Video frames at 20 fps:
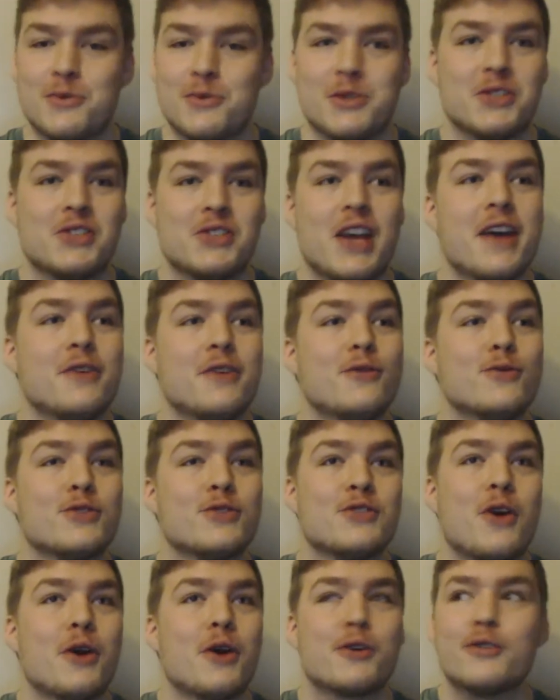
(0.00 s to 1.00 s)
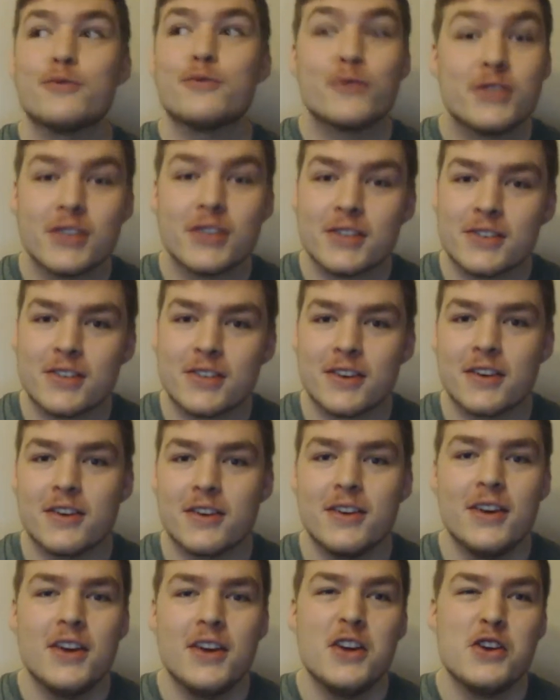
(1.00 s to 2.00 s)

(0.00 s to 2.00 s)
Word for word: there was a sale, so I couldn't resist it.